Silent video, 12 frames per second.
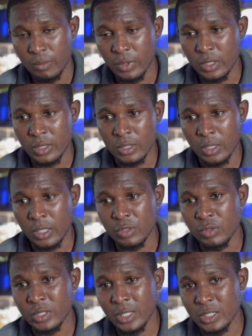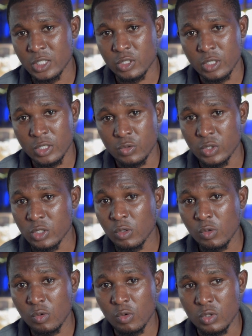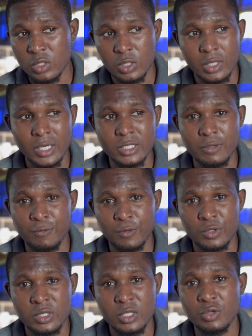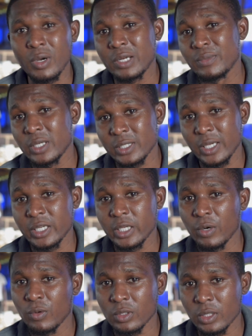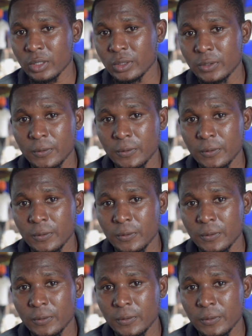You use anti-stress with glucose. That's the first thing you administer in their water.